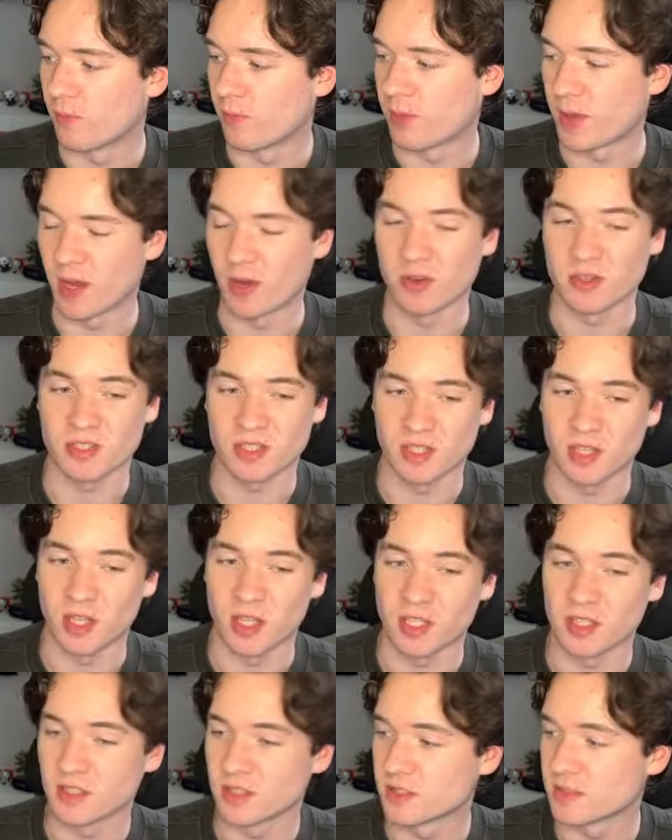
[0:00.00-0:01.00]

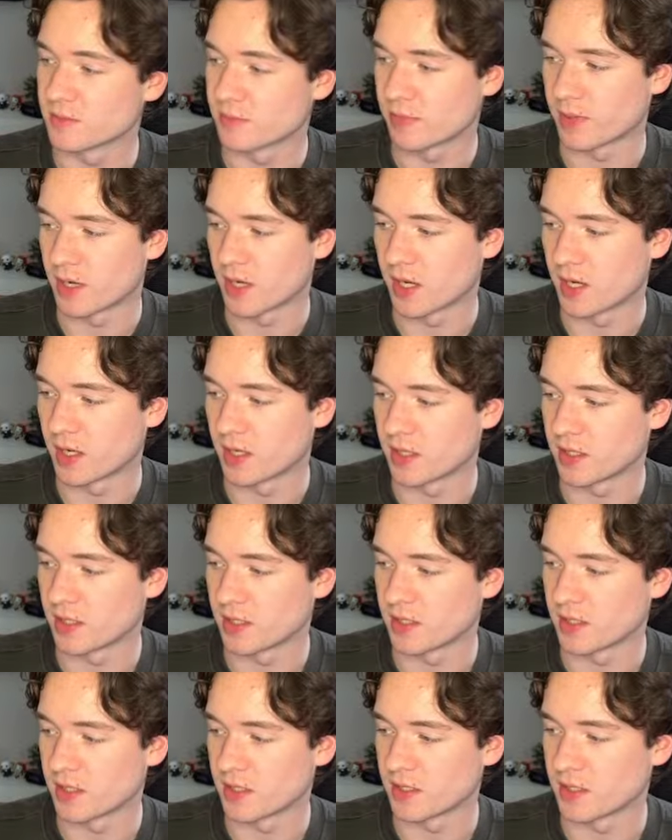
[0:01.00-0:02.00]
personally, but
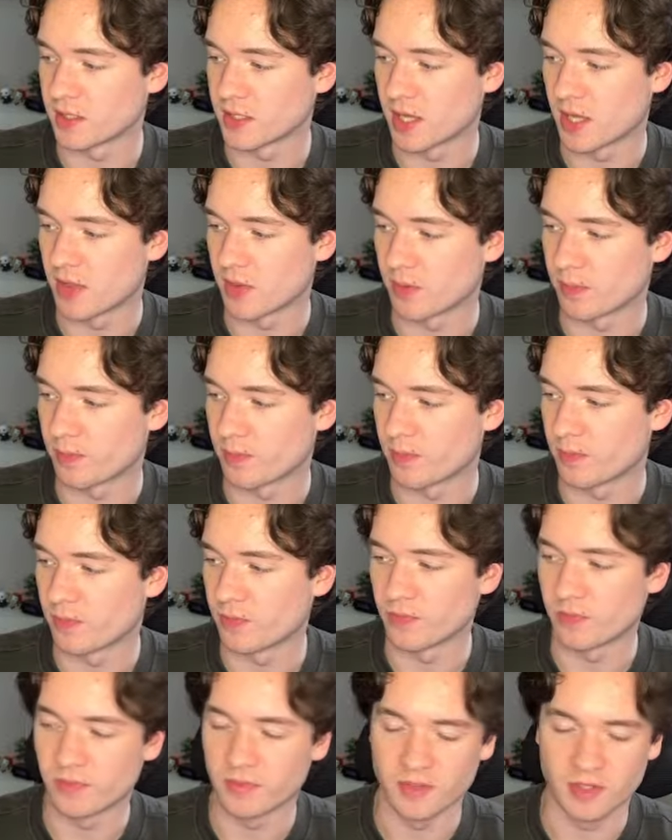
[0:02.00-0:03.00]
yeah, they're
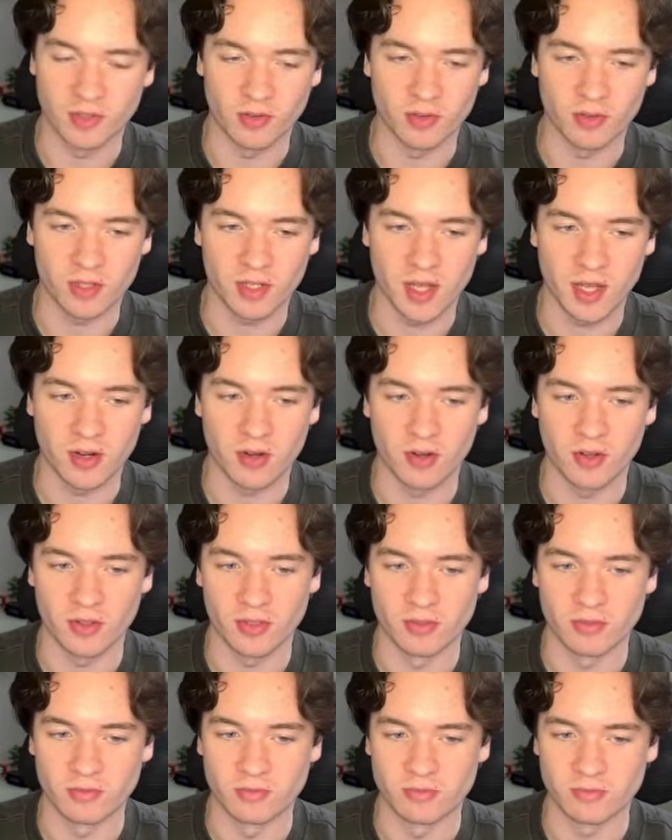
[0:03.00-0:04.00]
kind of
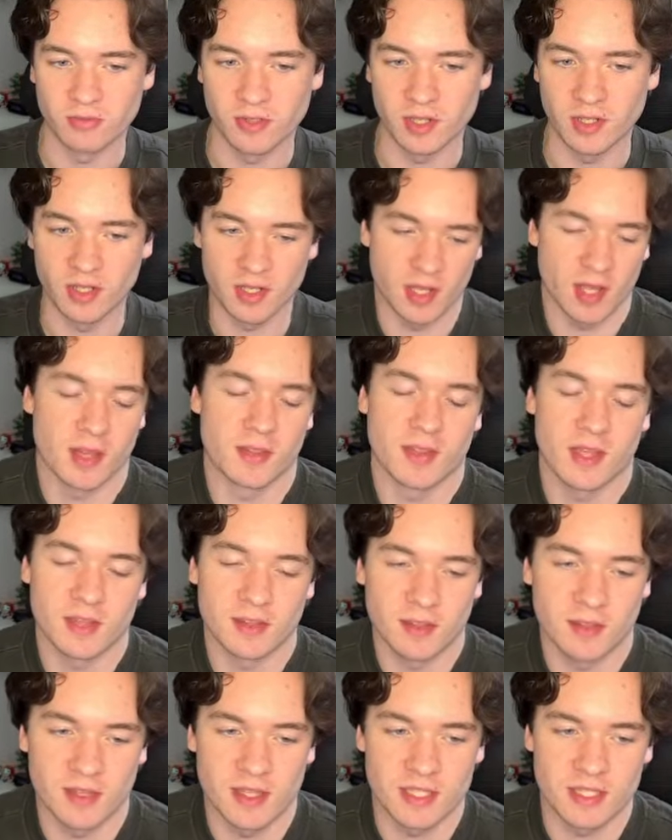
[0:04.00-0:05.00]
on. At the end
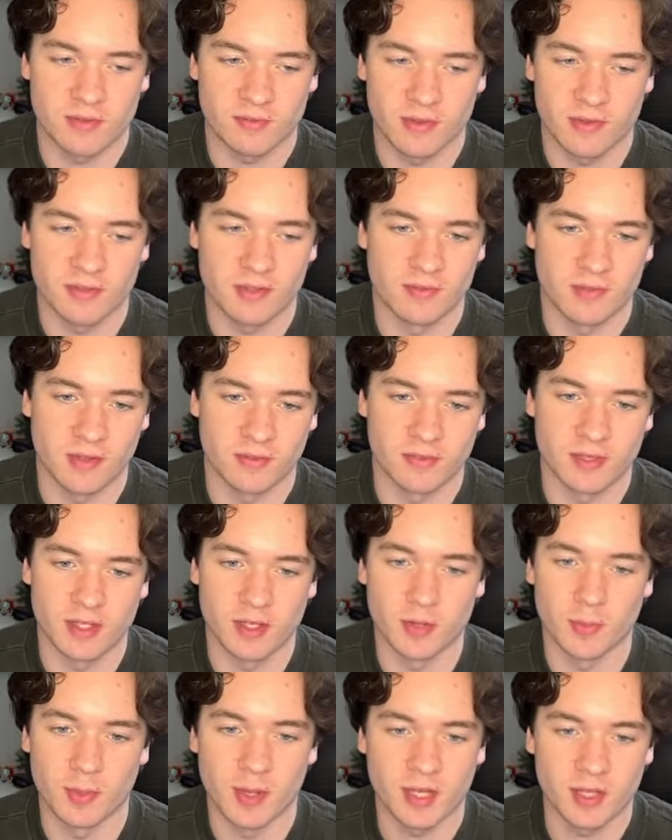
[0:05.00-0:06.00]
of the day, it's a 50-50.
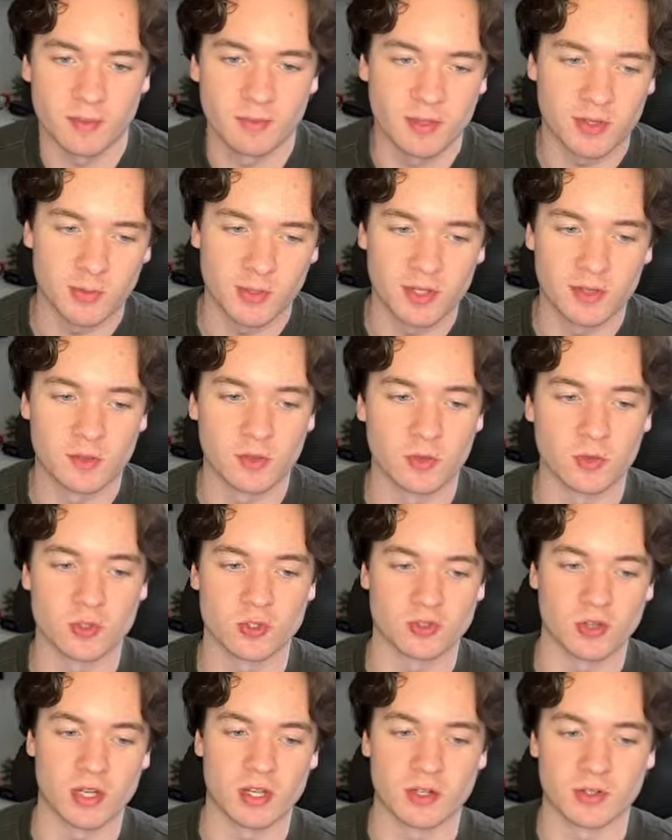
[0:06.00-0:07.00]
You're picking between 2
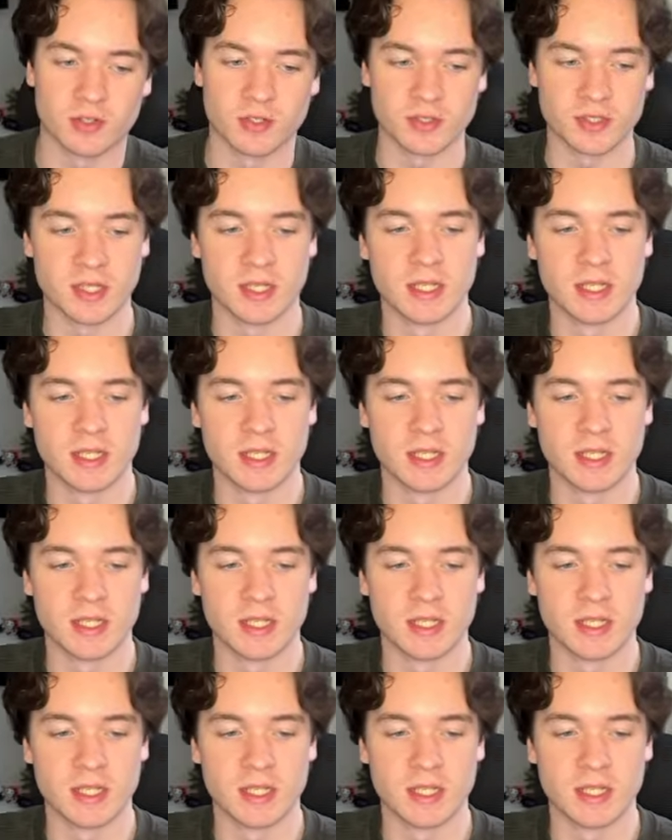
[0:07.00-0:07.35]
strikers.